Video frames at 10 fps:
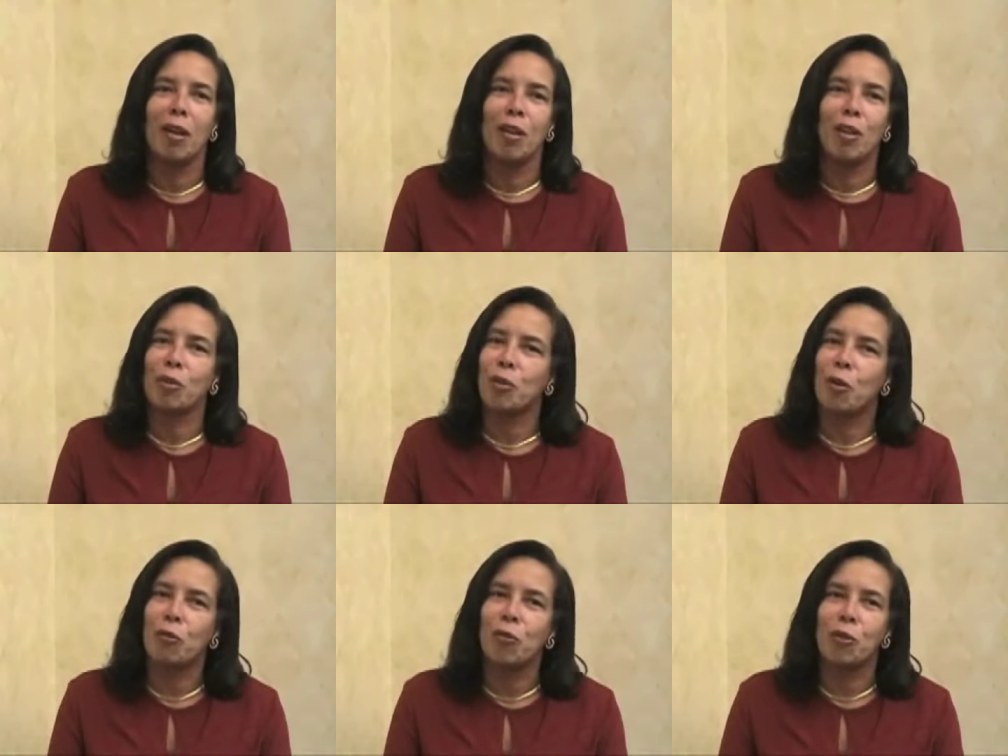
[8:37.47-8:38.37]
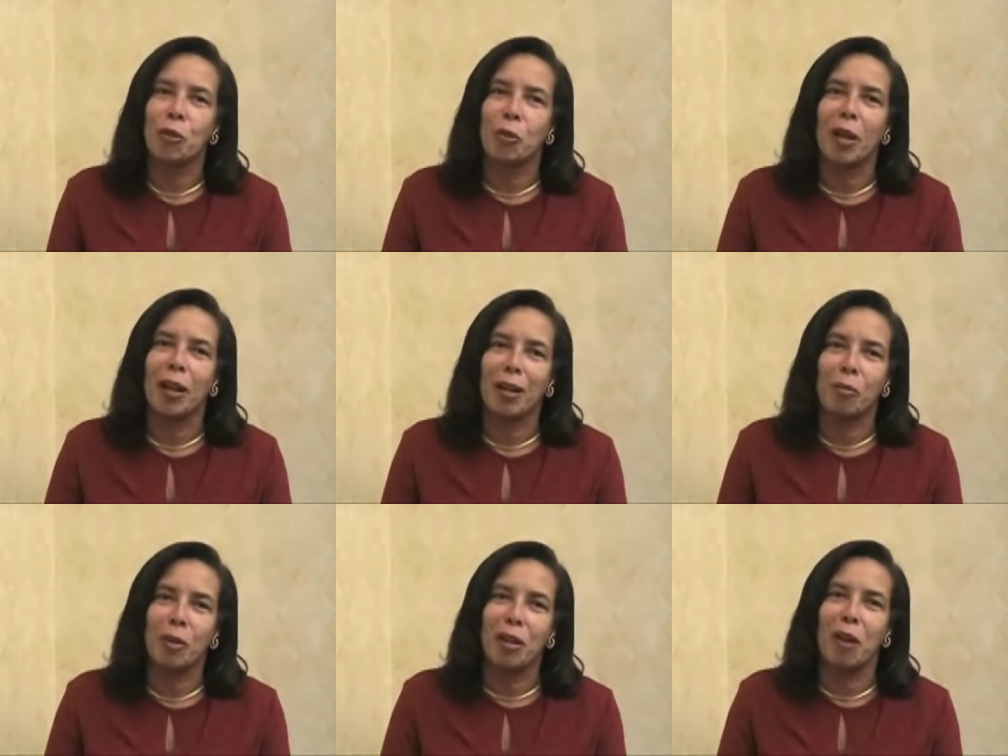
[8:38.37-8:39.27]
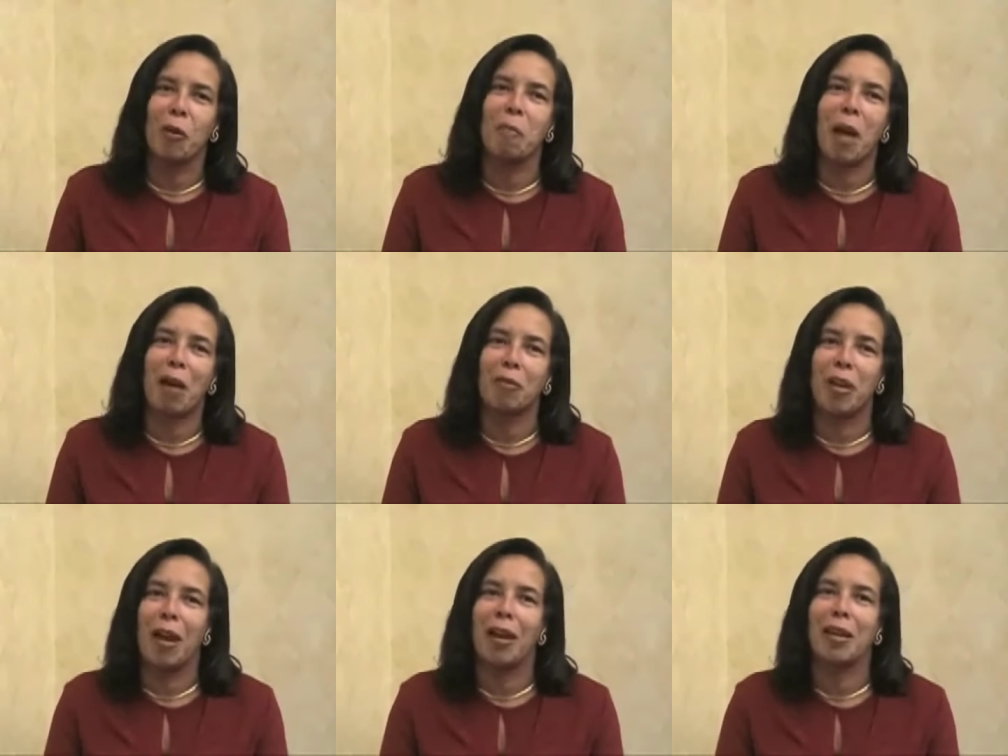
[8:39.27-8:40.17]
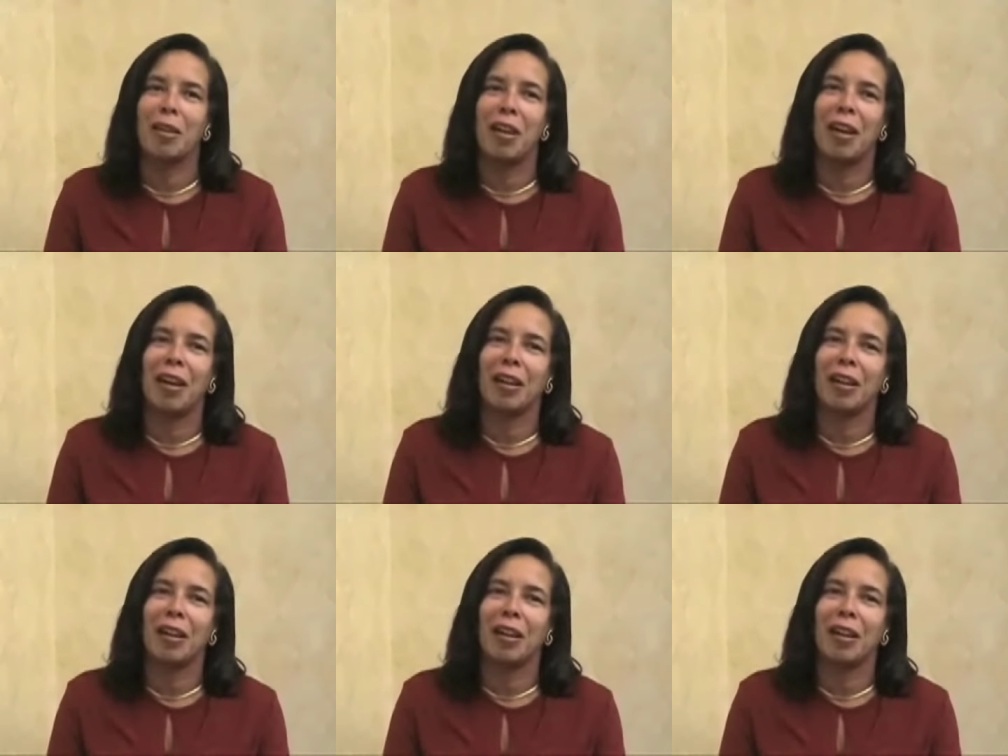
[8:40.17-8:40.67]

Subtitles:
there was no future in it, it would never amount to anything.